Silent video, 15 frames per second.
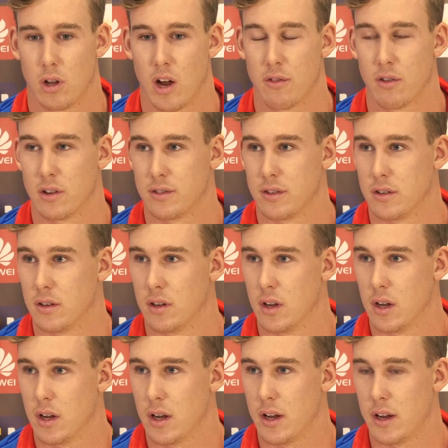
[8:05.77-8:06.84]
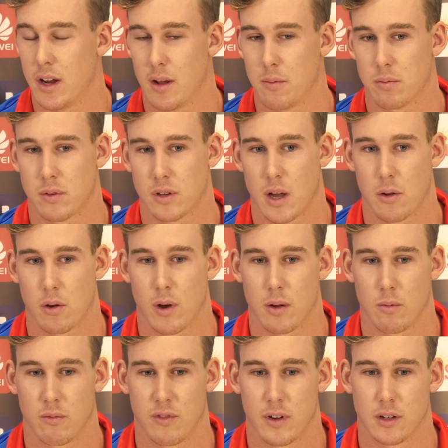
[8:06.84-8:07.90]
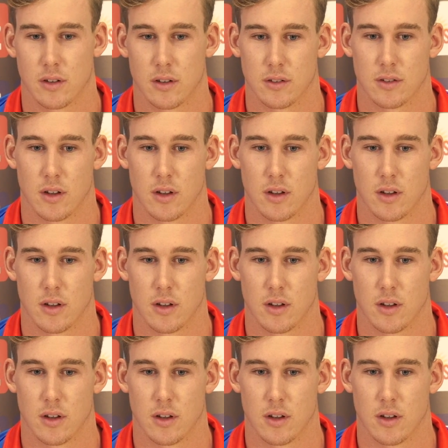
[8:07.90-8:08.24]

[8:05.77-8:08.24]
over us and ended up coming away victors.